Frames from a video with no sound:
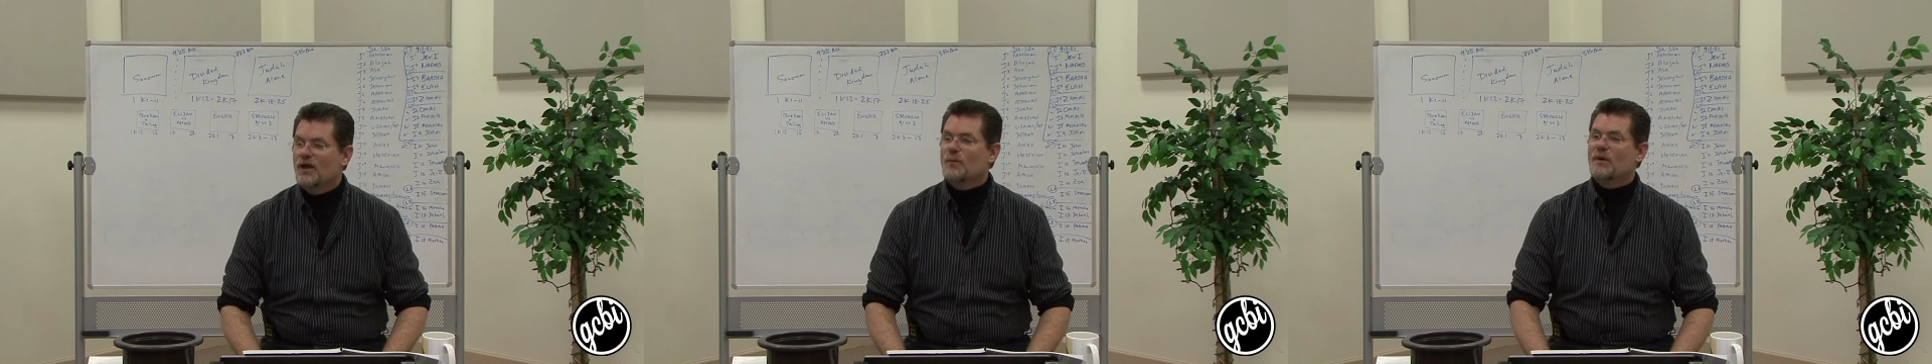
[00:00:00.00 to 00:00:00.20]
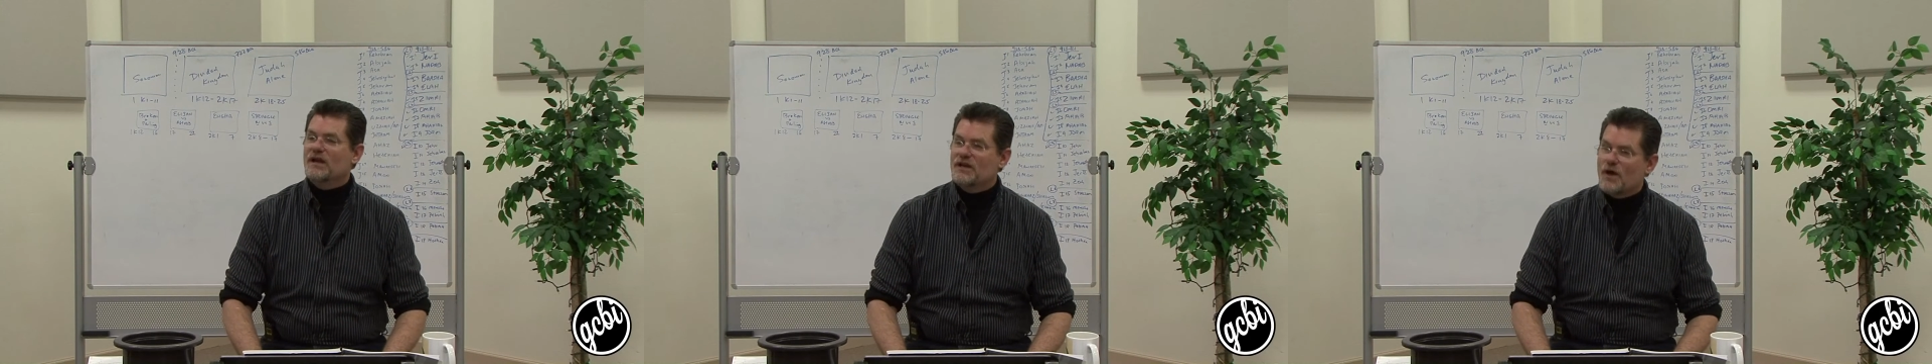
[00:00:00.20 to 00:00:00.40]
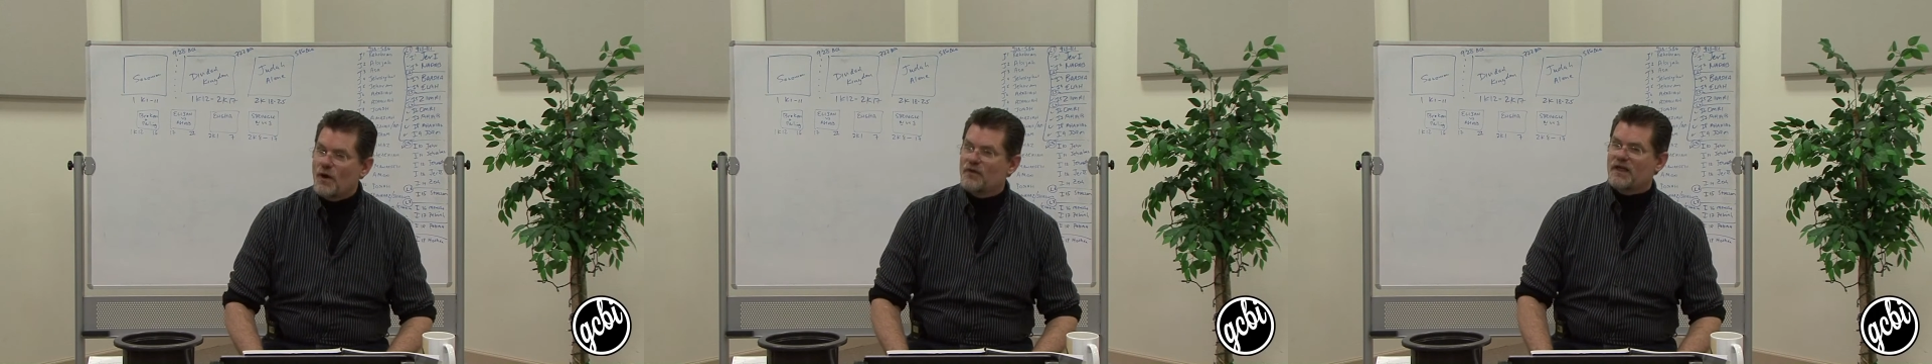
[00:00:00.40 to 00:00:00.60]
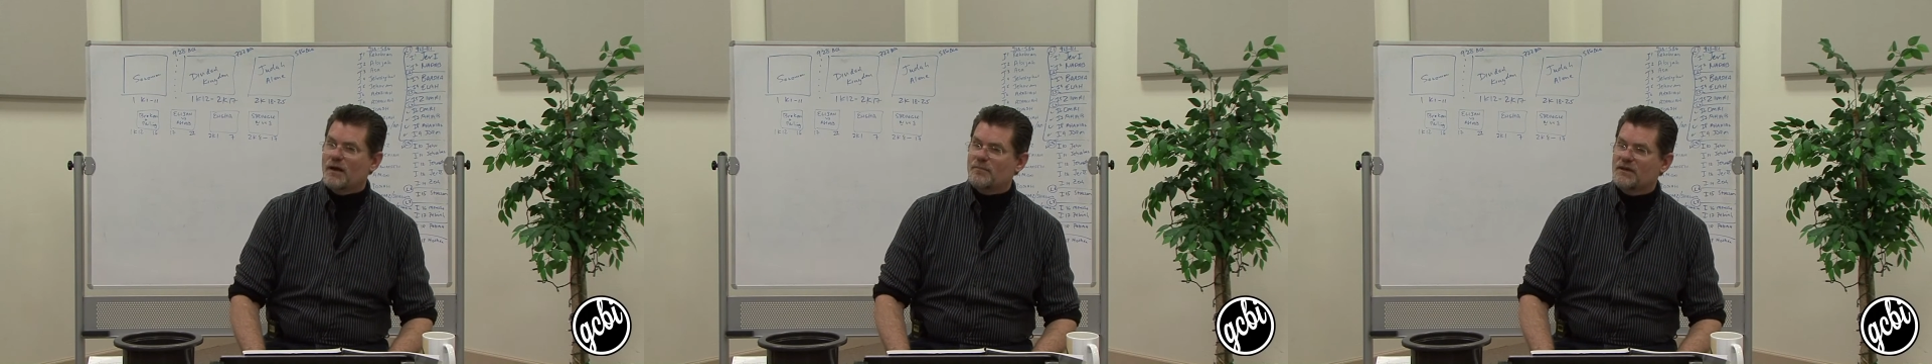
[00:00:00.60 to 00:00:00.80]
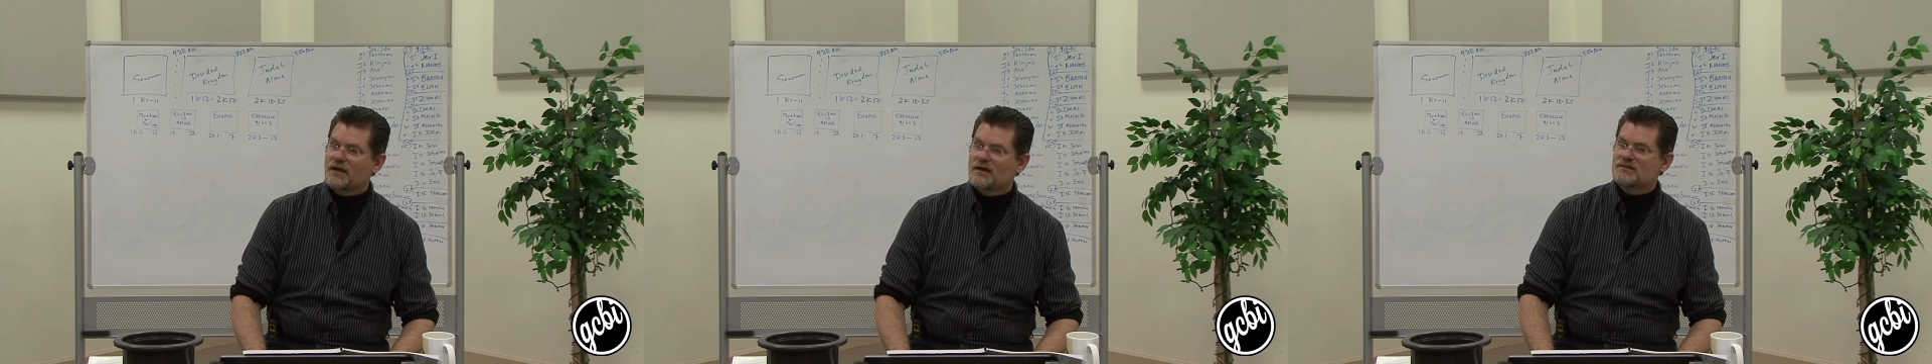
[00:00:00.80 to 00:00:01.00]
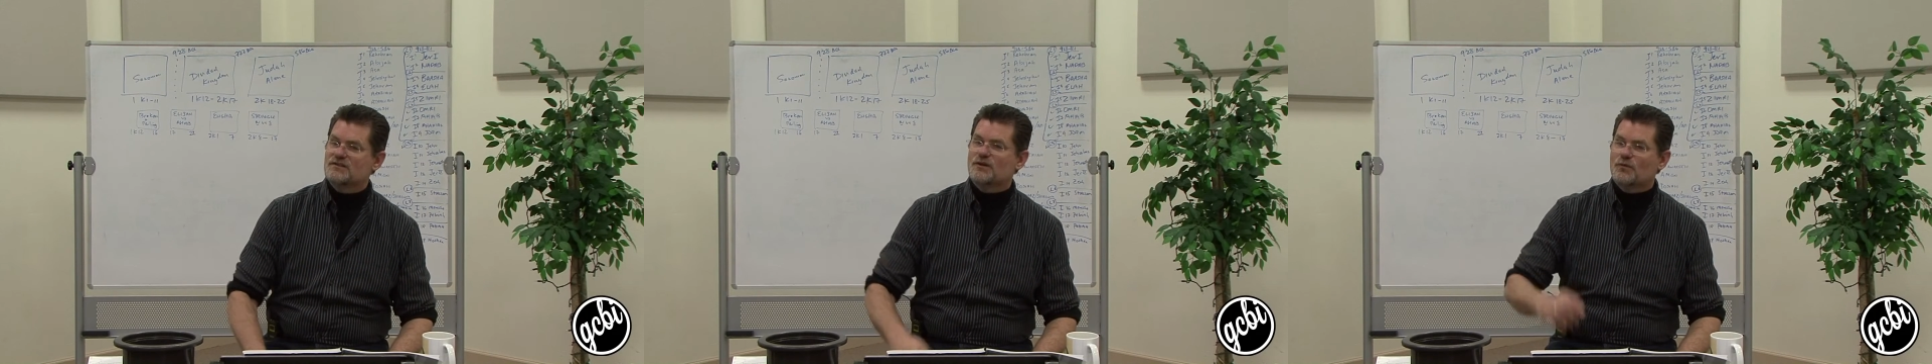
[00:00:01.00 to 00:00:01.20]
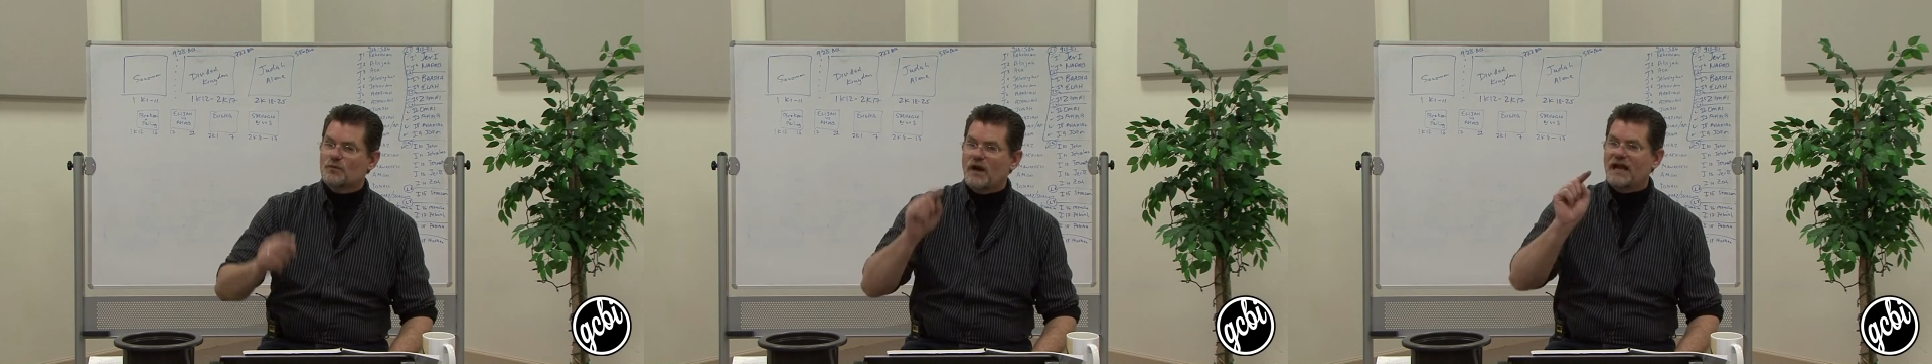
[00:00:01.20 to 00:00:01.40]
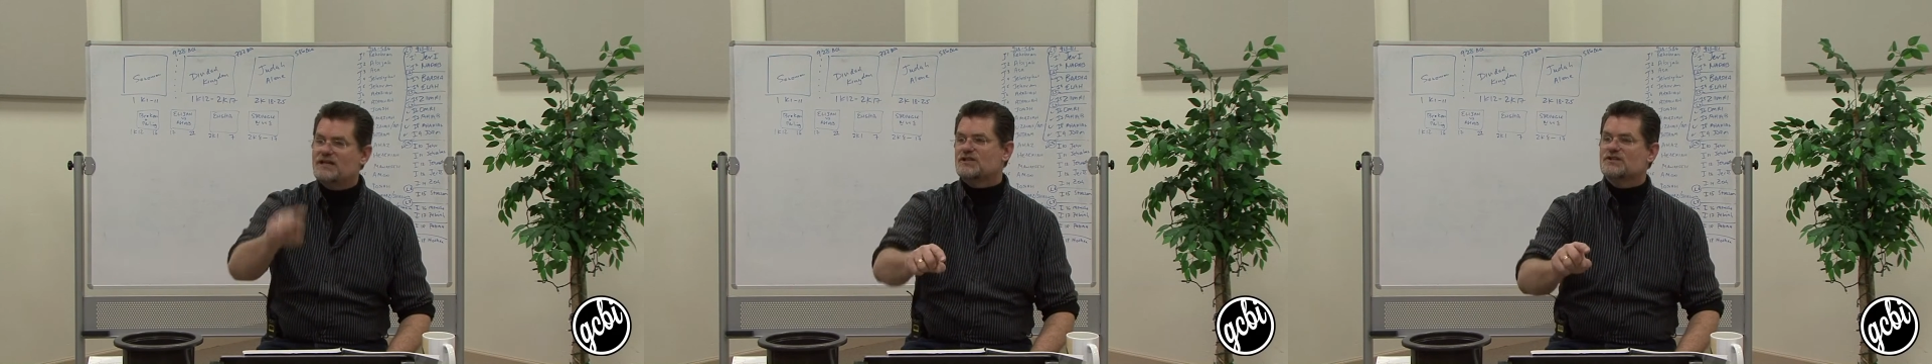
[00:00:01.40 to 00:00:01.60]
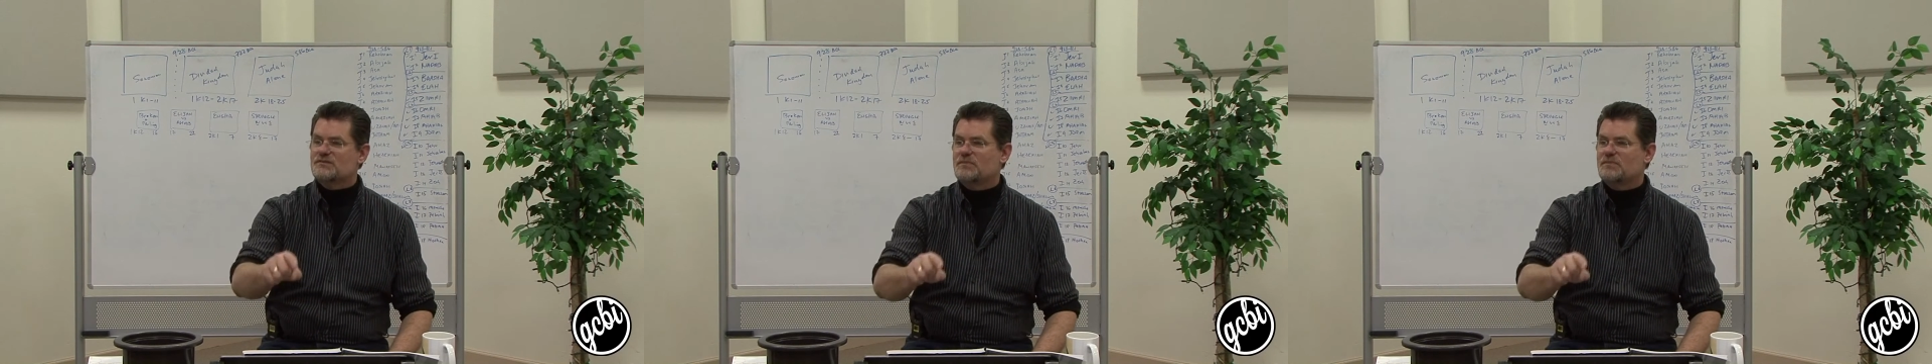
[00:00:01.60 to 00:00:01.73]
We know that because the righteous